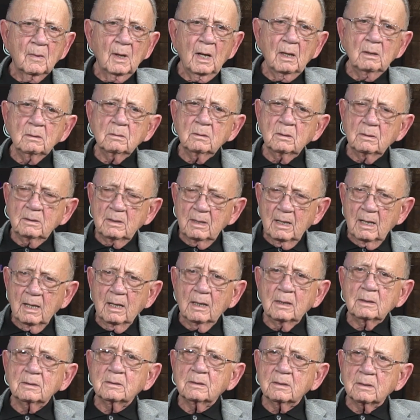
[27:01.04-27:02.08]
I said, yeah.
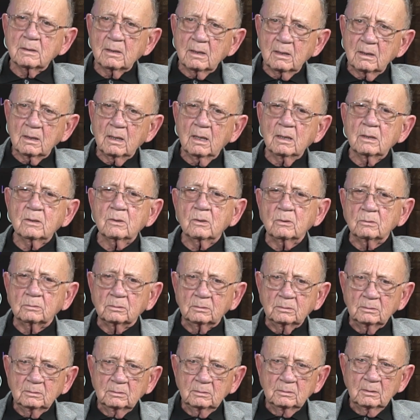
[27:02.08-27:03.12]
I said, I'd like to.
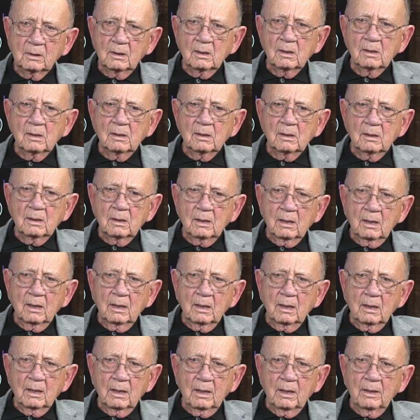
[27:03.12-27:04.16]

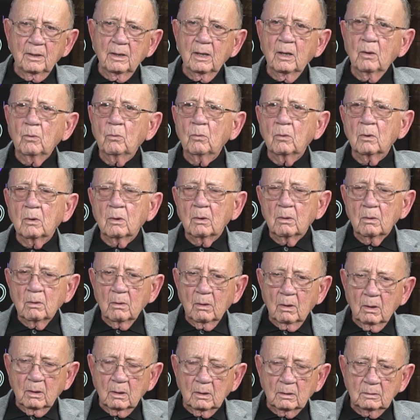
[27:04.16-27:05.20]
And they
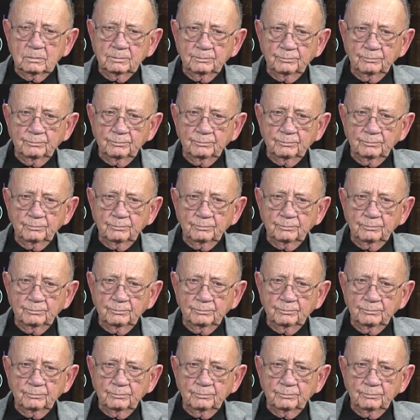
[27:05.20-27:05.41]
were,